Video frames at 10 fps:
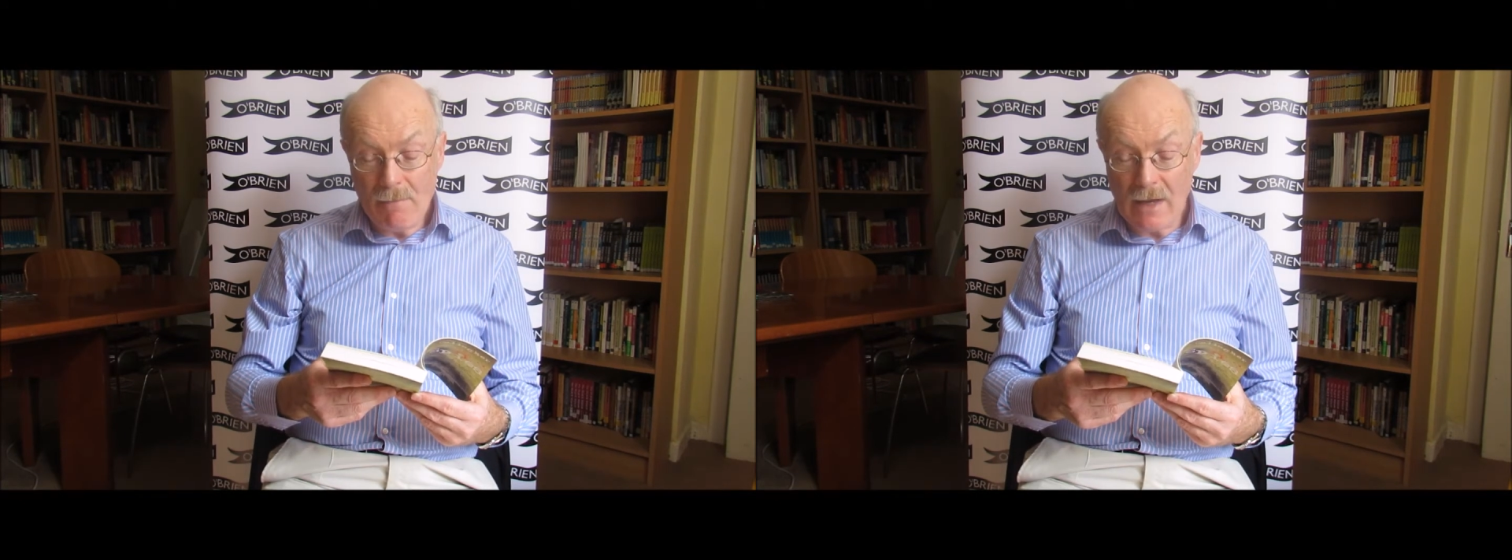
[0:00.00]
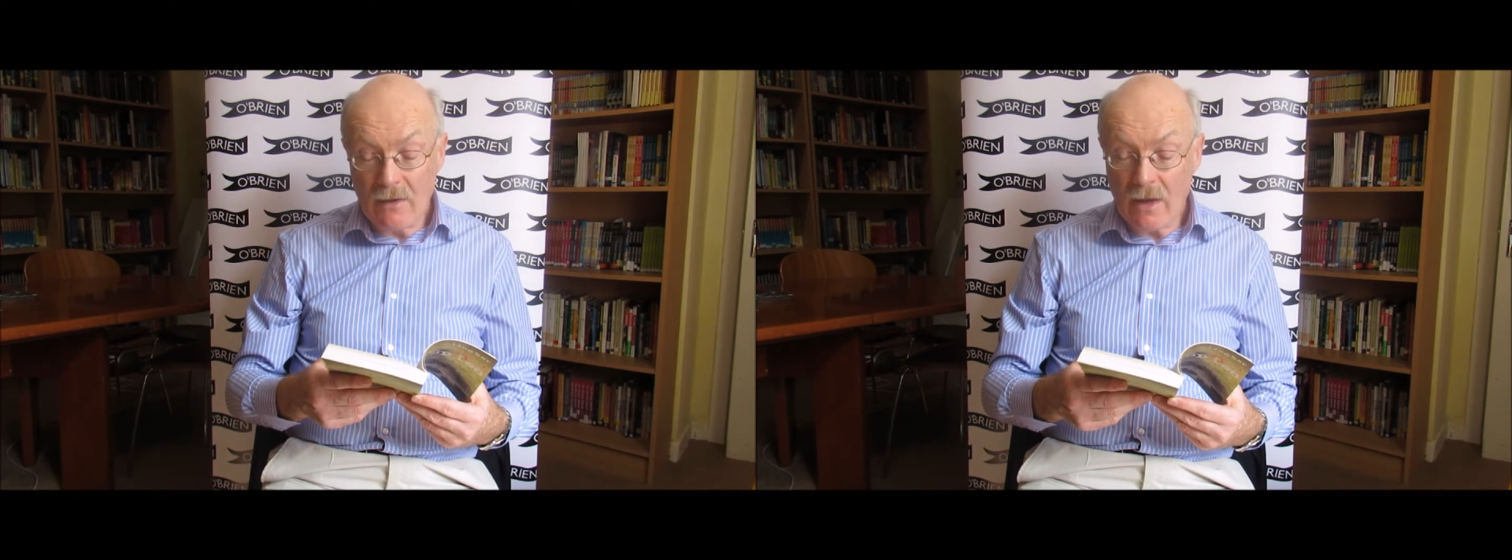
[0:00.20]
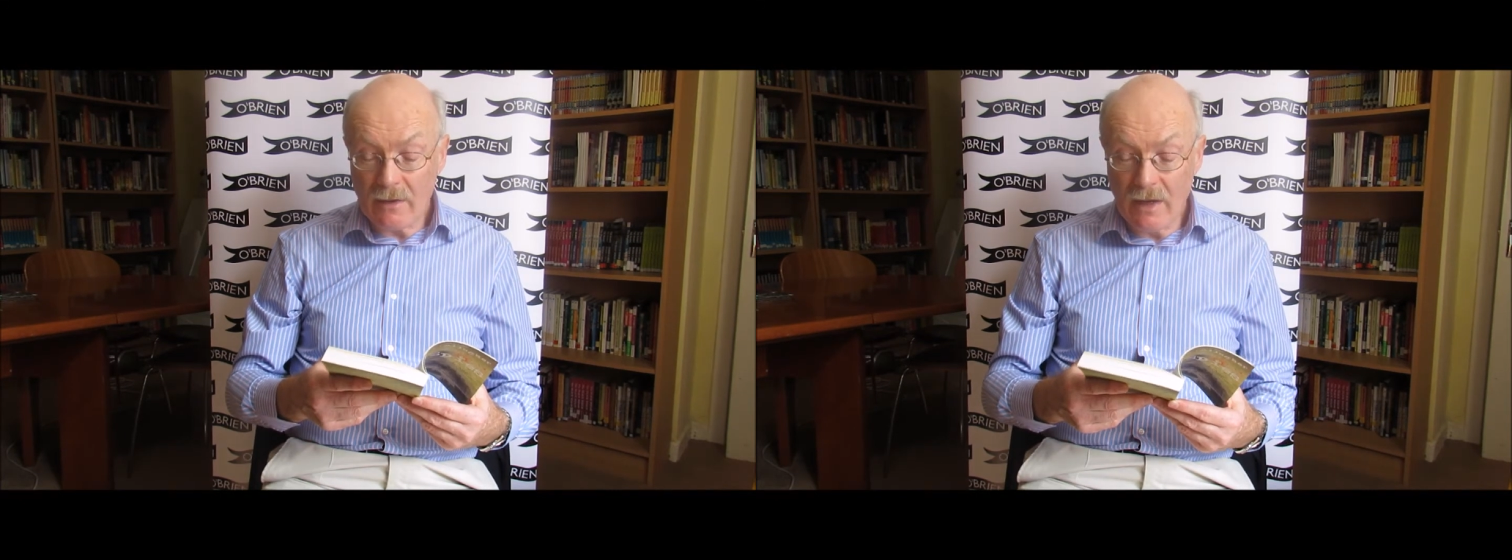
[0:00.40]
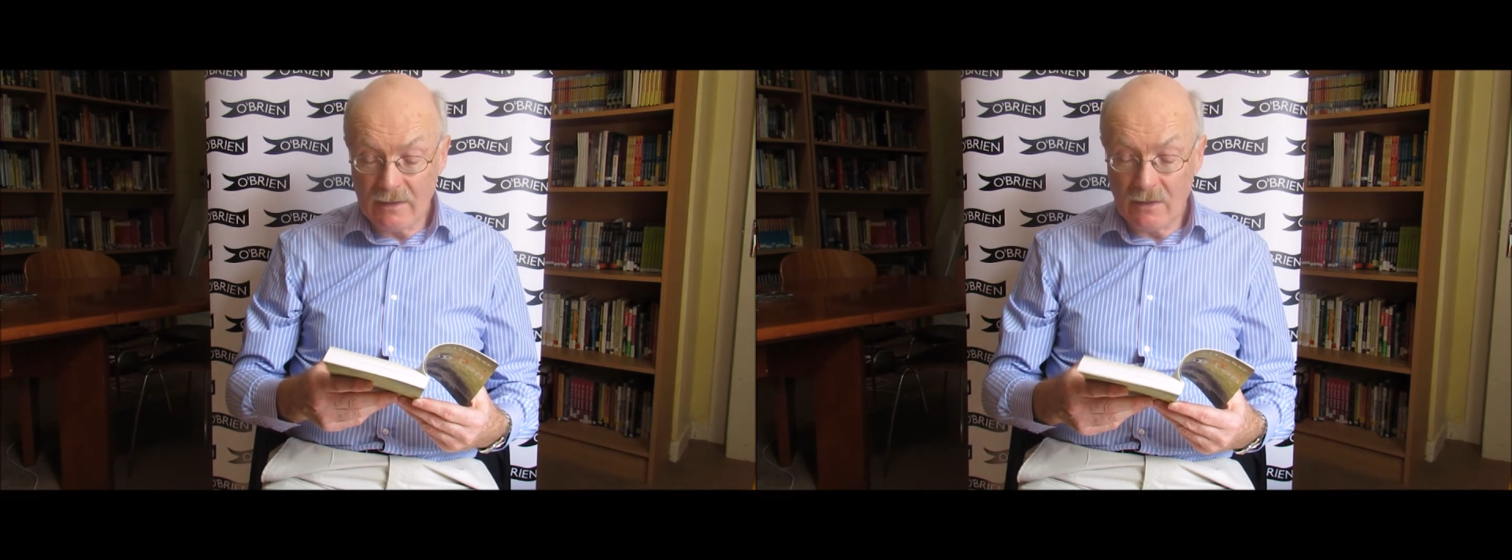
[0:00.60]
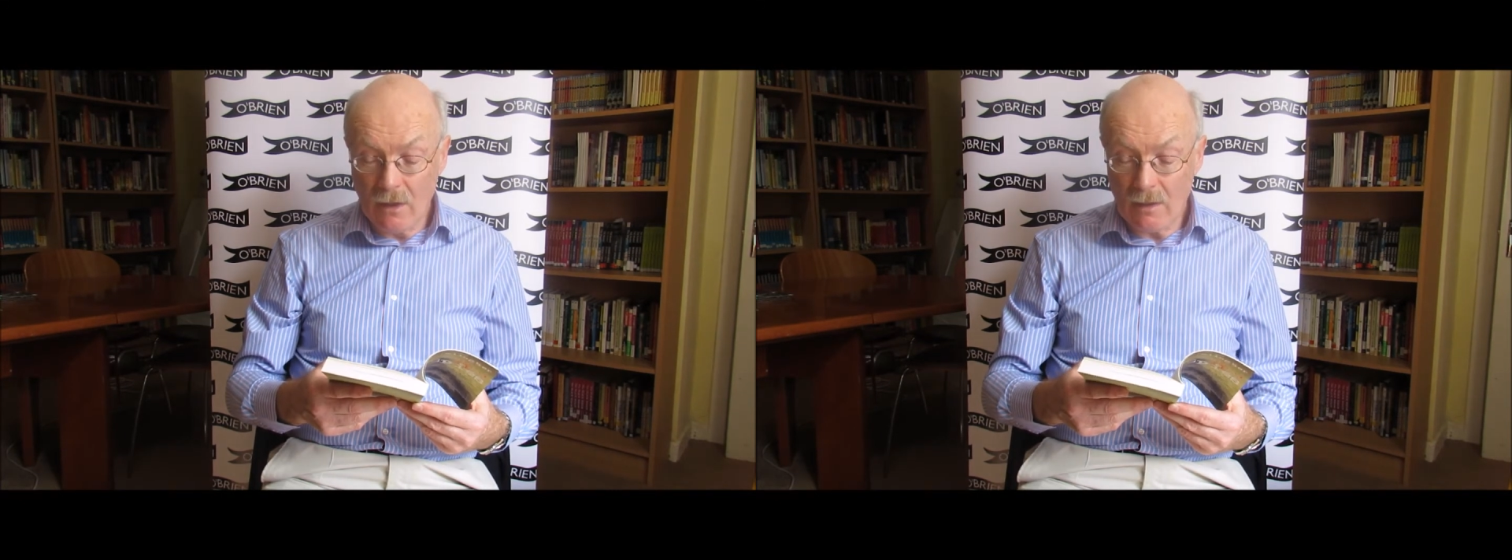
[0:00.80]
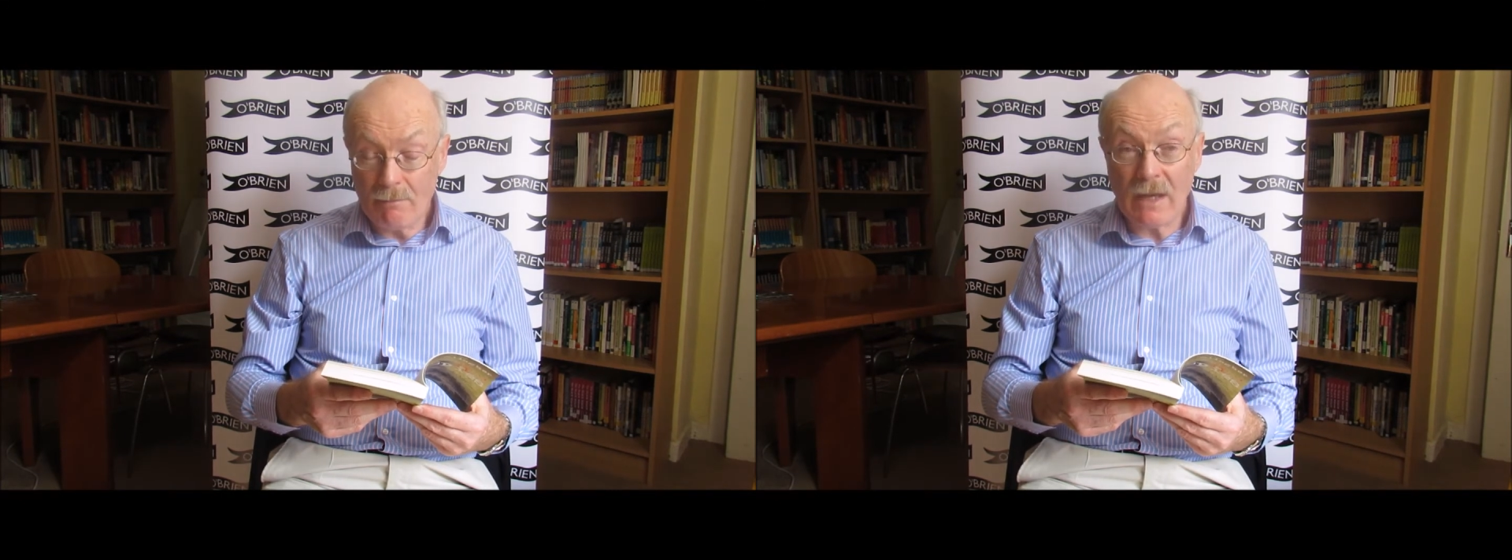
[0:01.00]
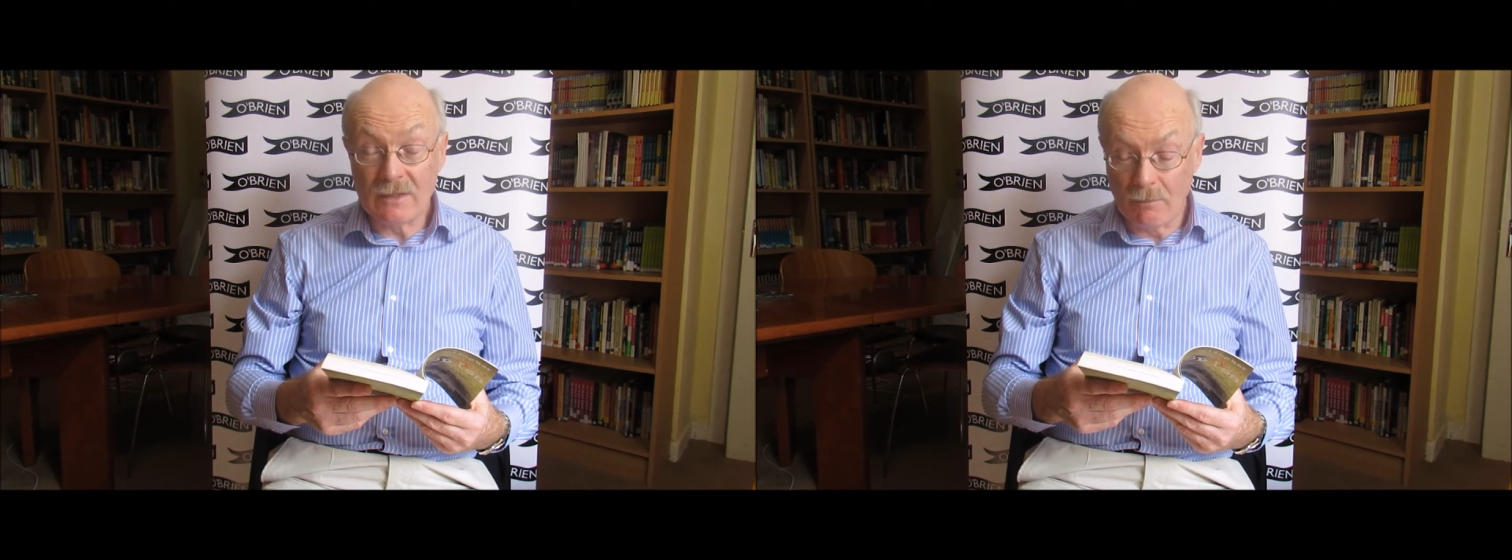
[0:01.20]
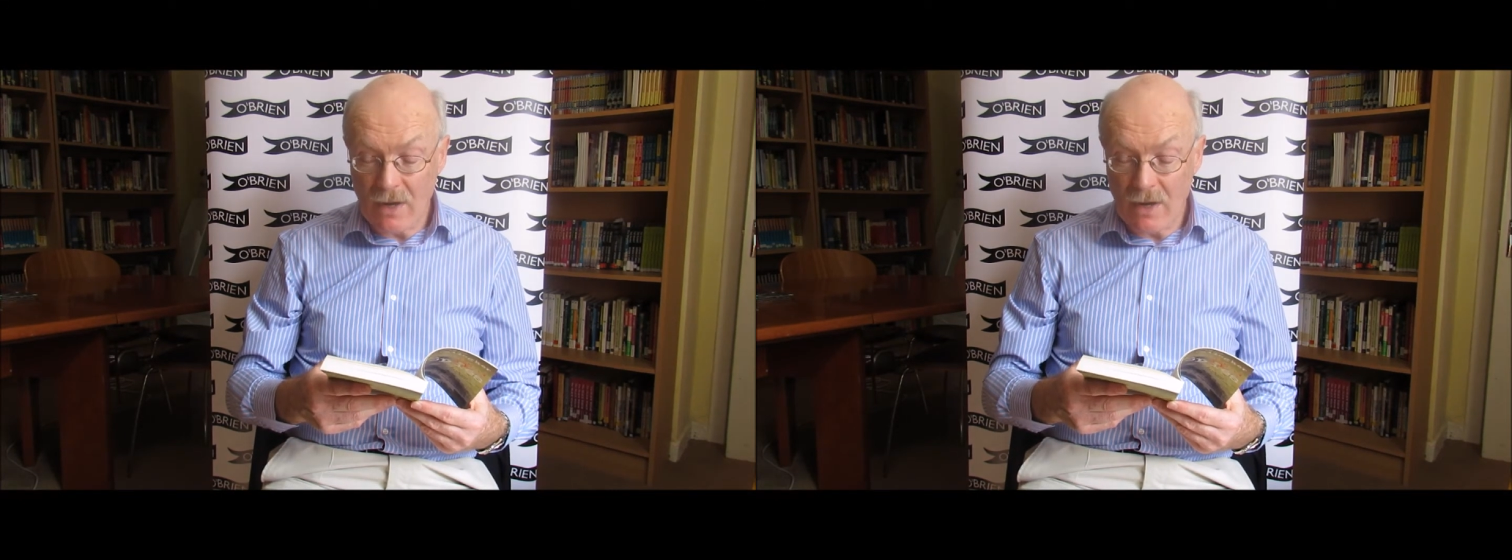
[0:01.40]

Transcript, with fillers: Better not hide at all, better to